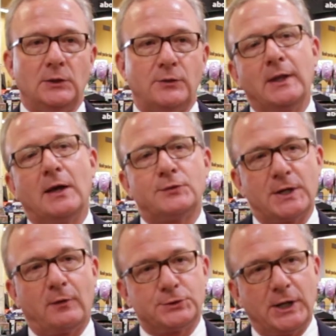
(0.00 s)
Do they have
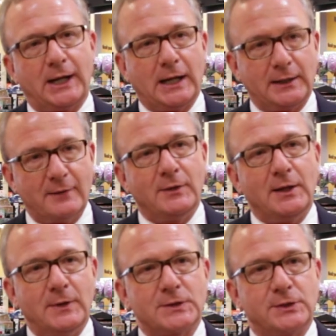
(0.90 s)
self-checkout? Have they
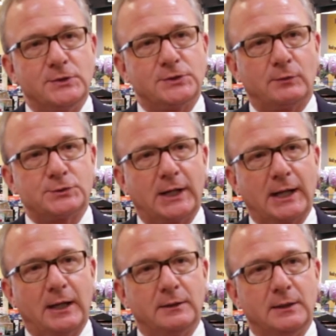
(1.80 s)
invested in
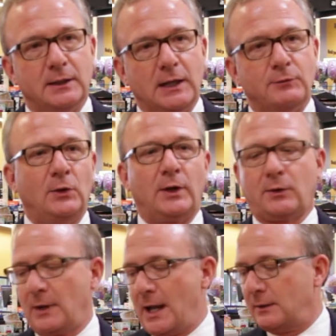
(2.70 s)
self-checkout? If you look
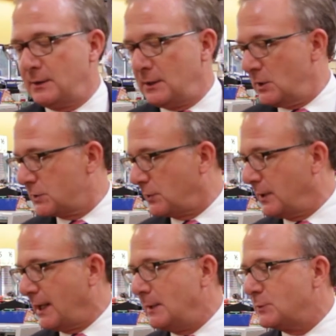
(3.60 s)
around,
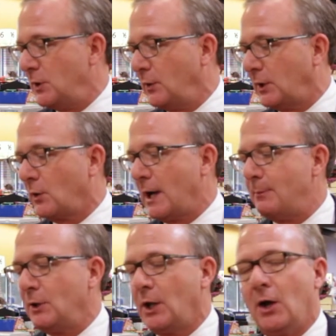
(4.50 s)
certain items that you can
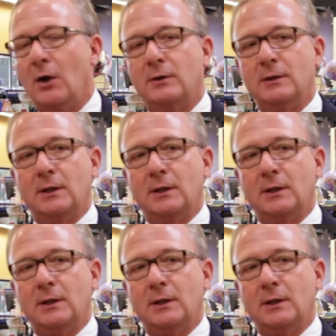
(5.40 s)
grab and go,